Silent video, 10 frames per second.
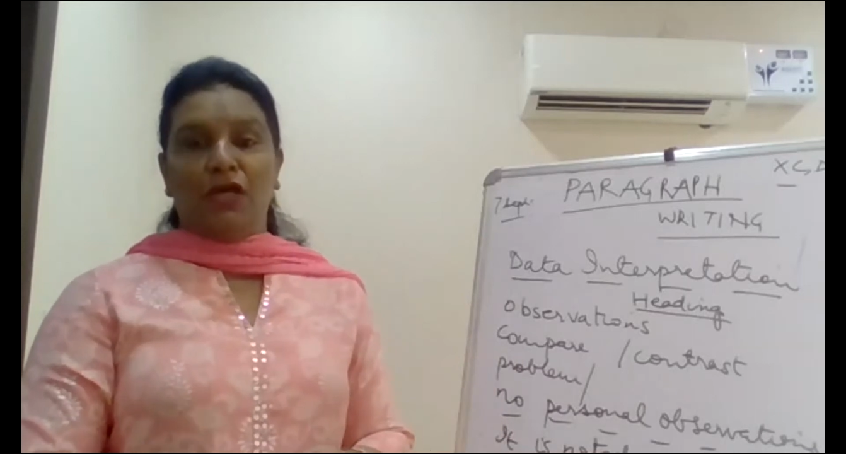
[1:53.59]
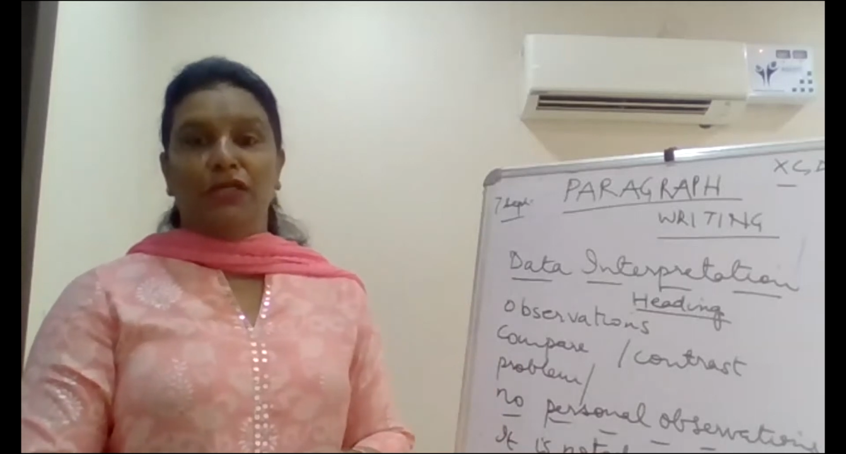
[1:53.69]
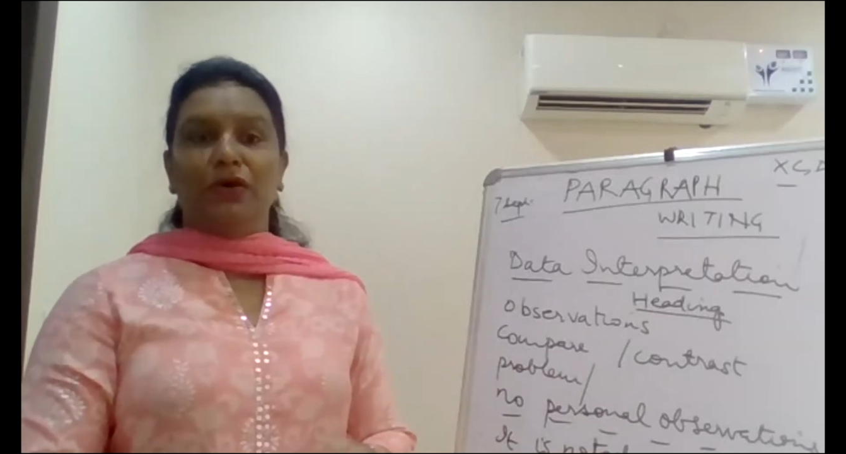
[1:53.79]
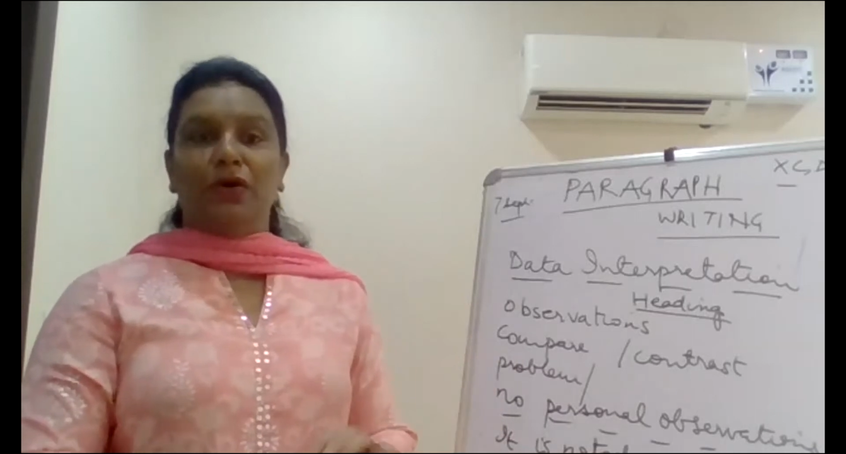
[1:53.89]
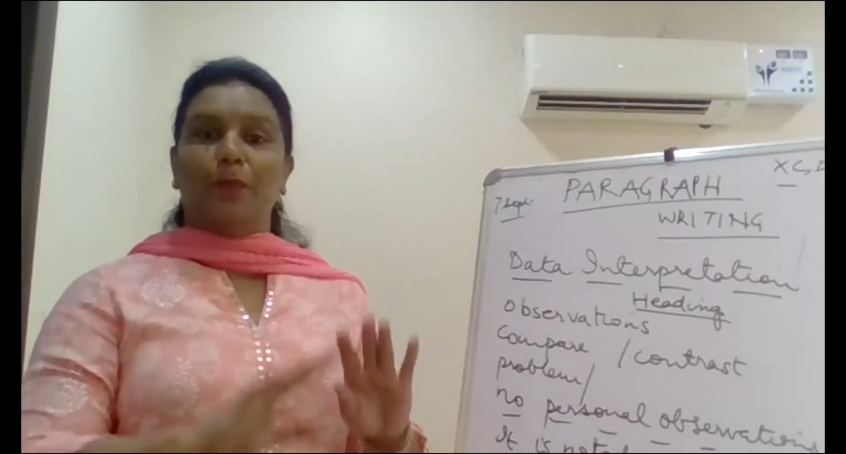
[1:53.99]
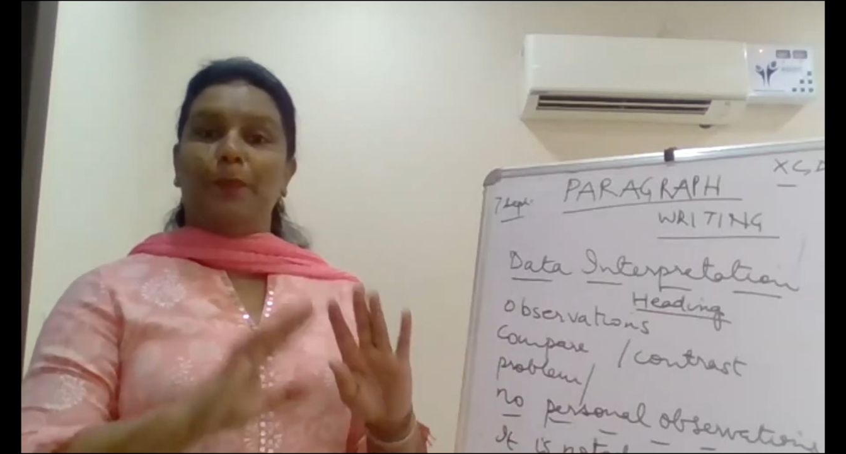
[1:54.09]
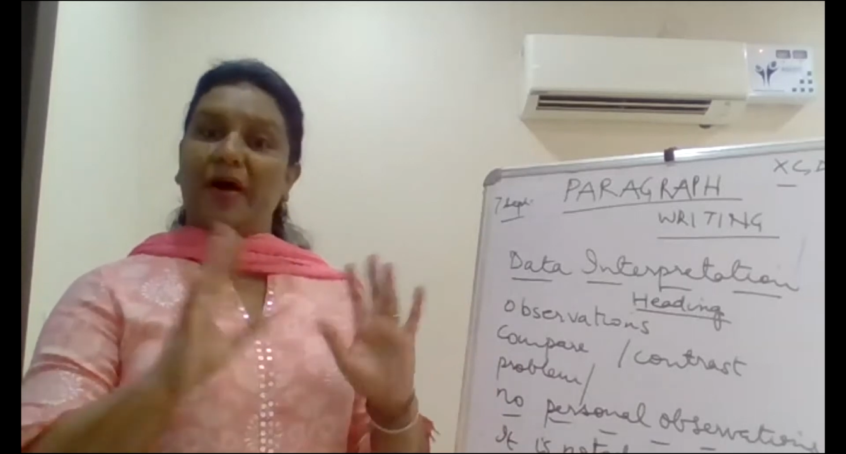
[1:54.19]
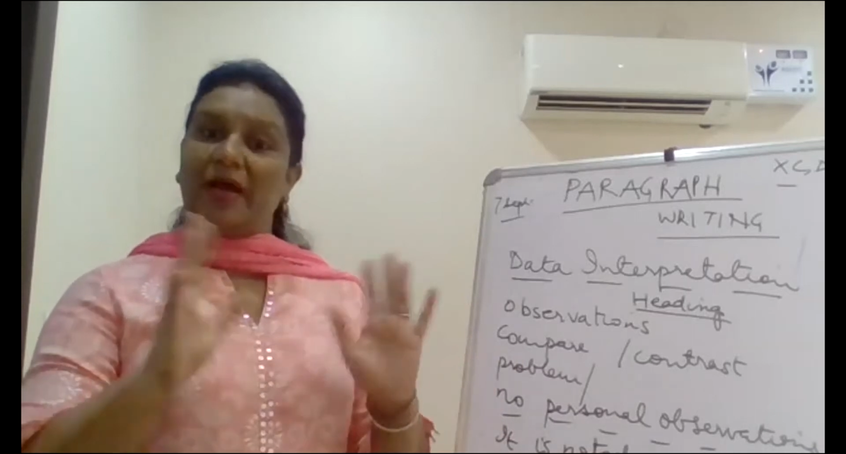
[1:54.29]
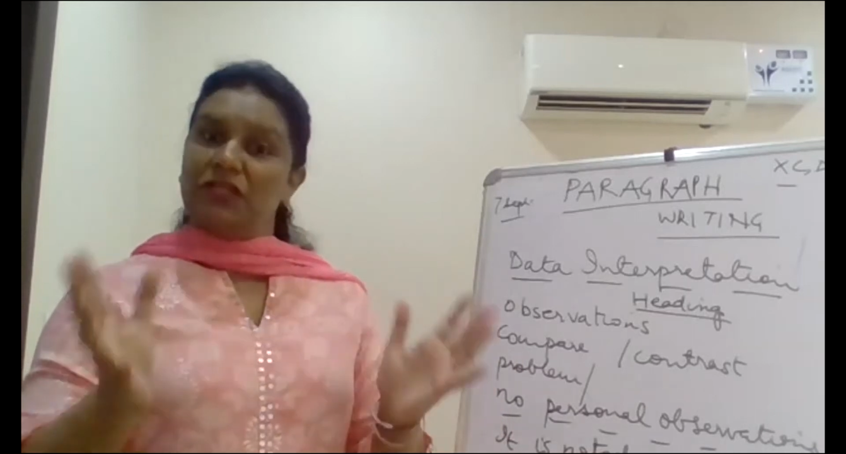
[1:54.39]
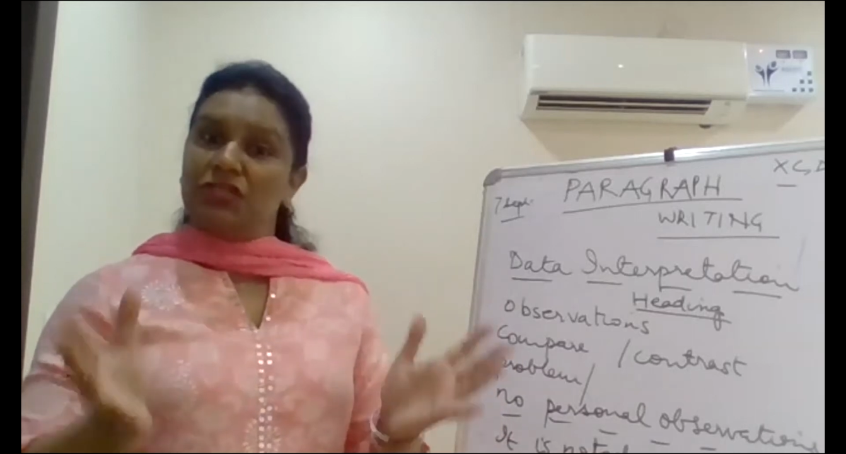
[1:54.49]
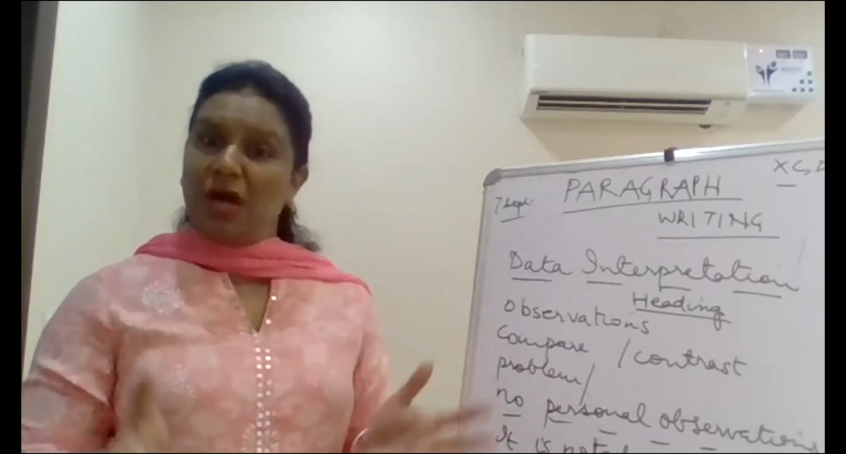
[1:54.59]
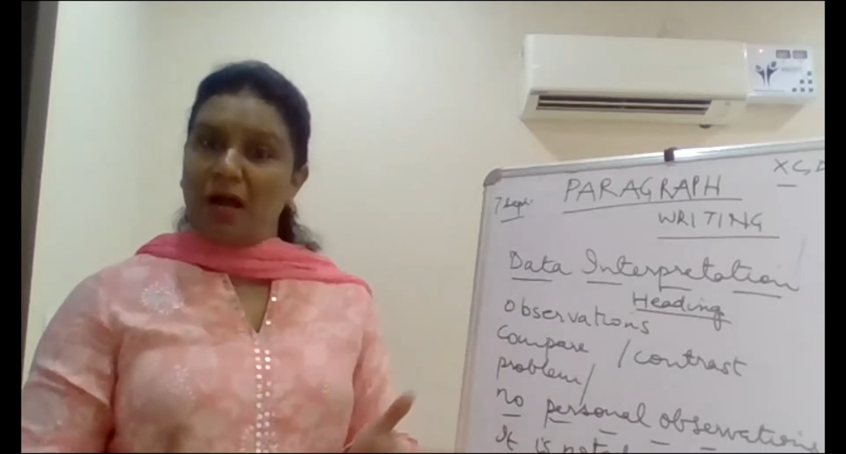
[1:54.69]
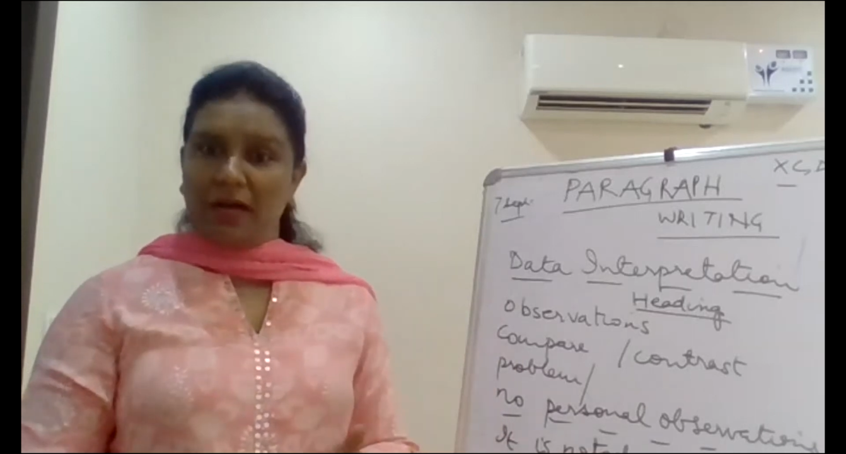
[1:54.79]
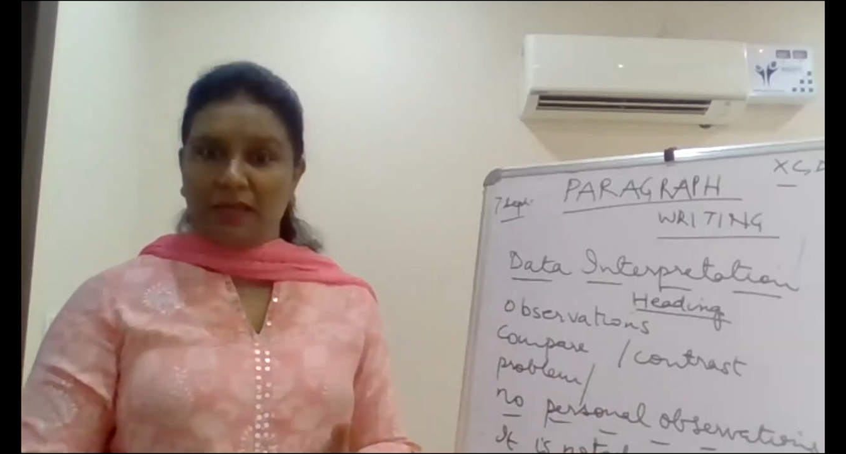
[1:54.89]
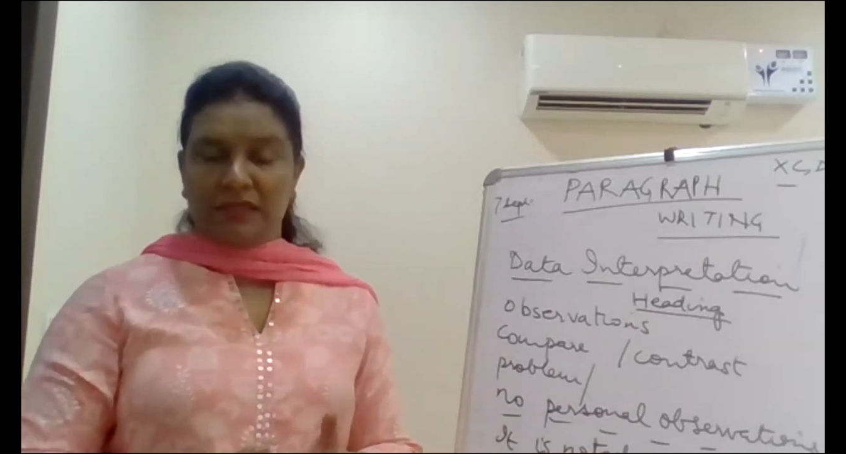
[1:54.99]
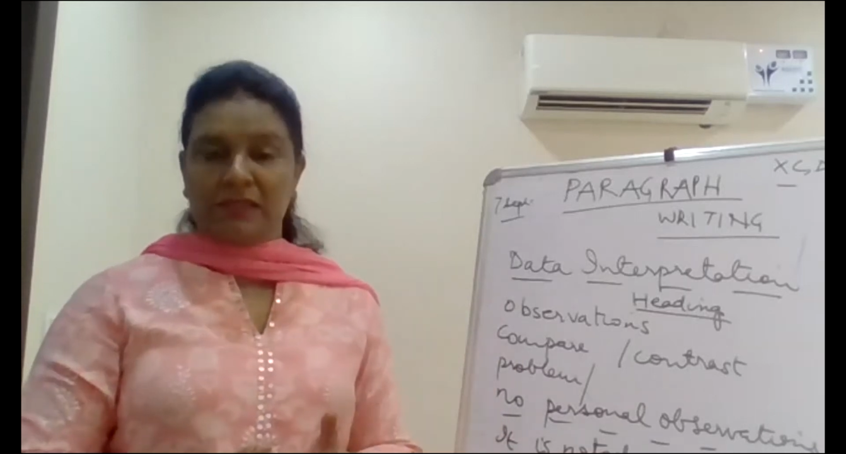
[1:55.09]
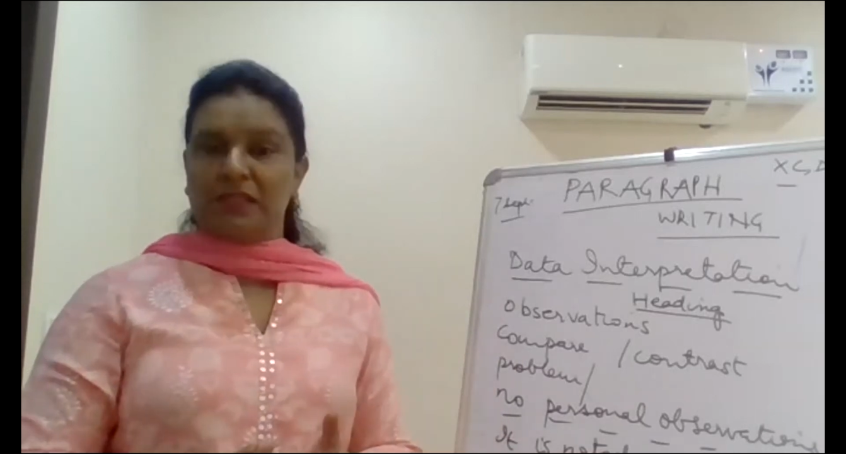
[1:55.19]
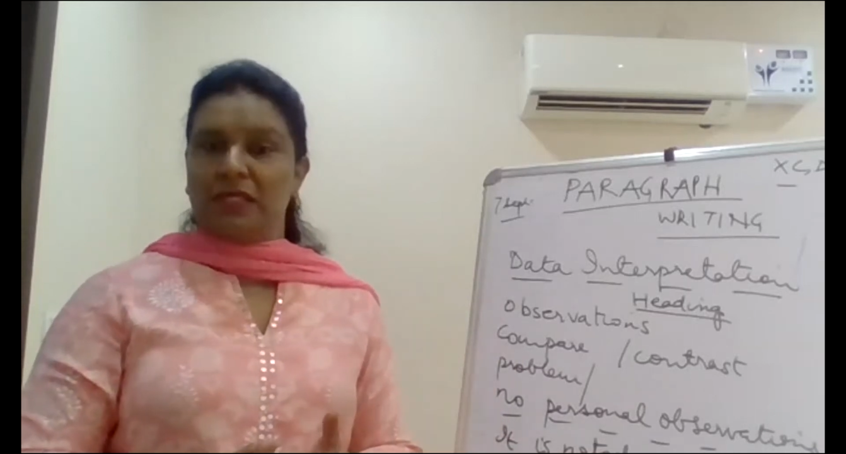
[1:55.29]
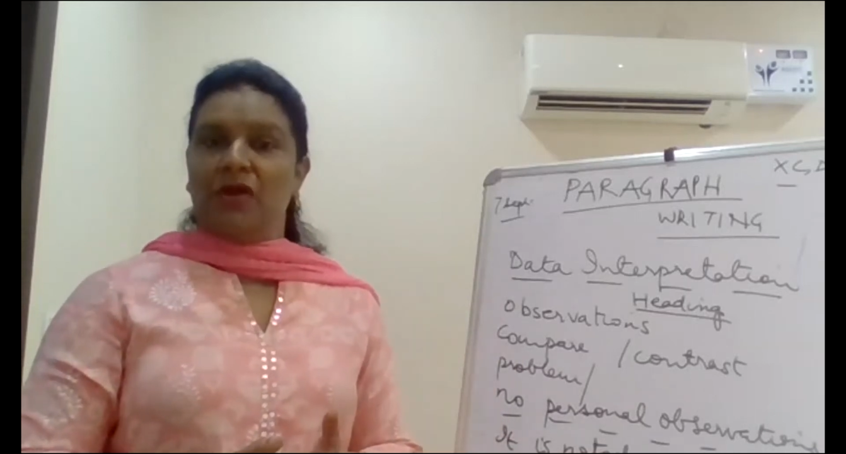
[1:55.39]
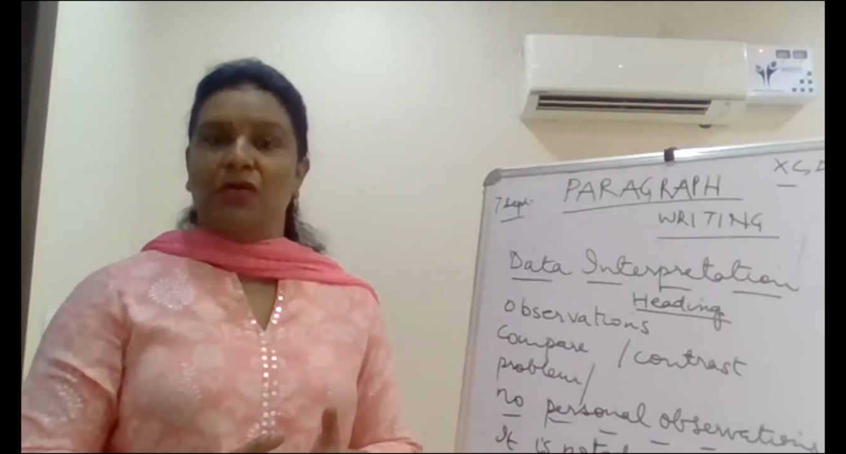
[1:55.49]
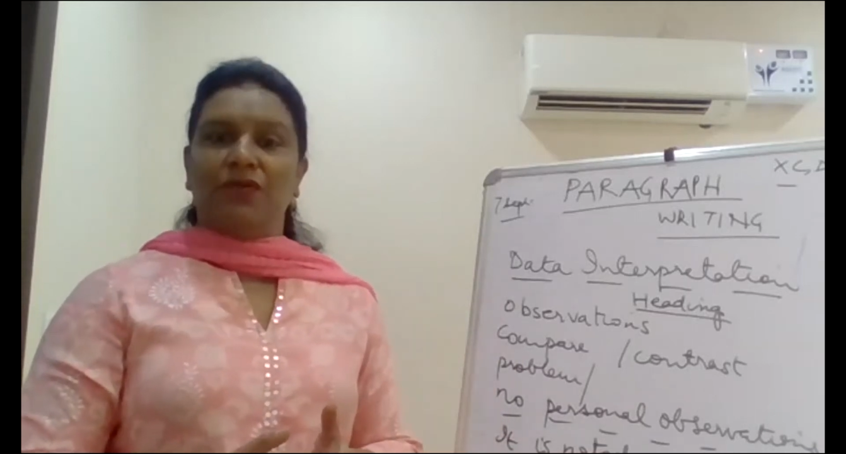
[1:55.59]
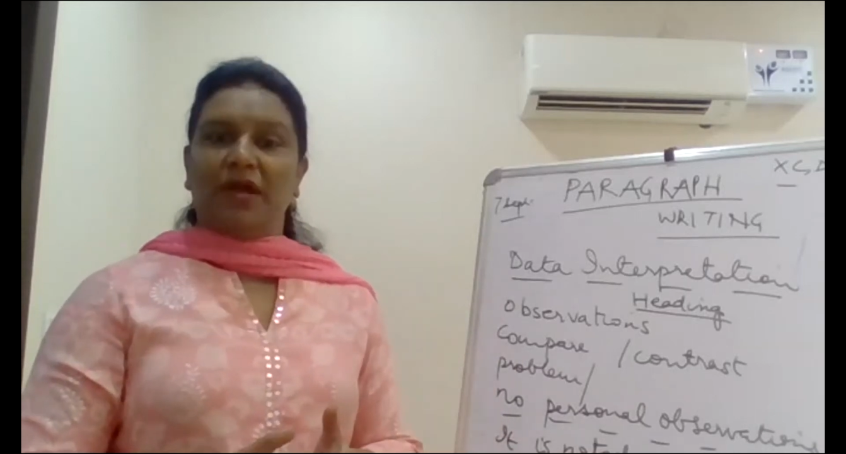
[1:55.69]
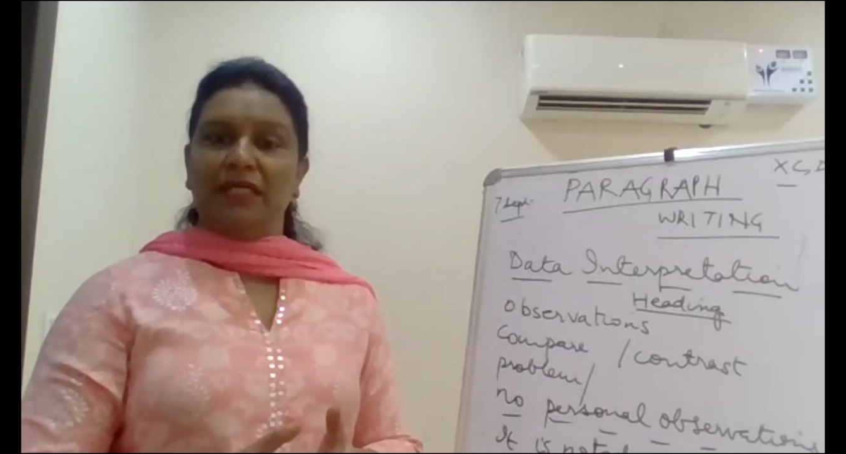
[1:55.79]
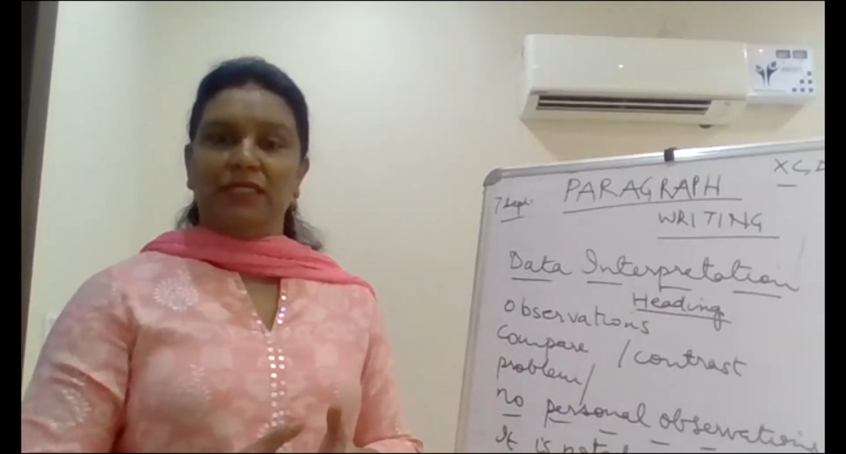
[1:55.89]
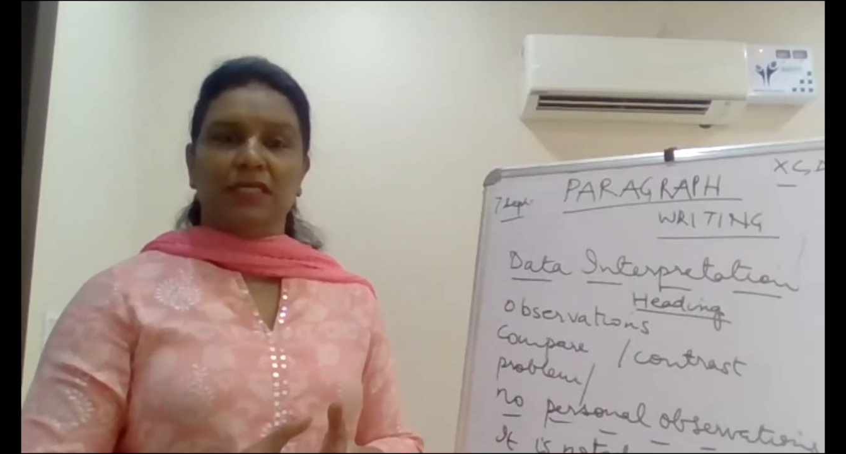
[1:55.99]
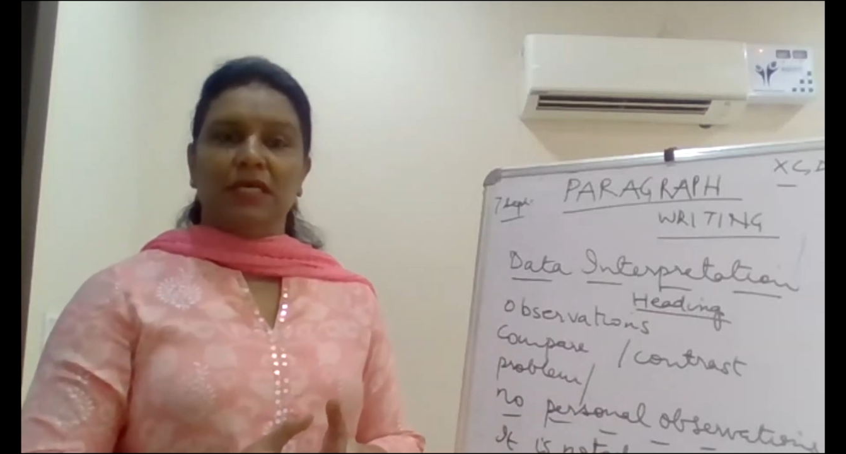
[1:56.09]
your pie charts, right?